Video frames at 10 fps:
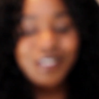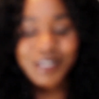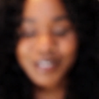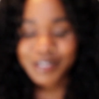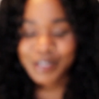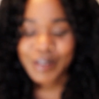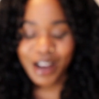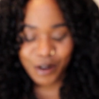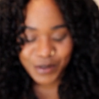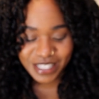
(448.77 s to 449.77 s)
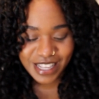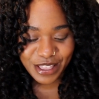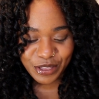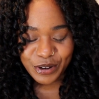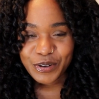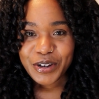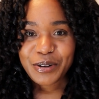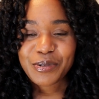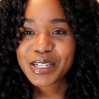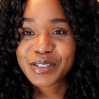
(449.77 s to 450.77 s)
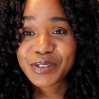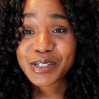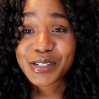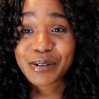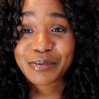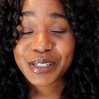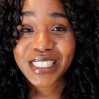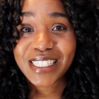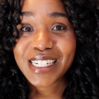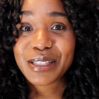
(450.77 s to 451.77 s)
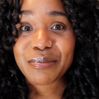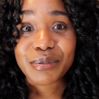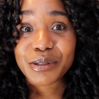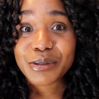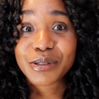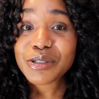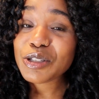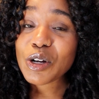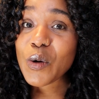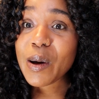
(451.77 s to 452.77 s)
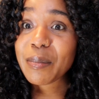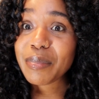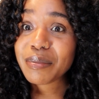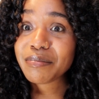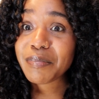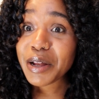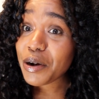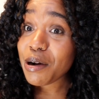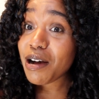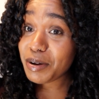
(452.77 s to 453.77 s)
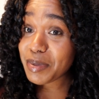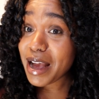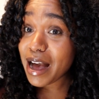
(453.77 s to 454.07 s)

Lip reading: know, even though I always like the green ones, for some reason the blues show up better on my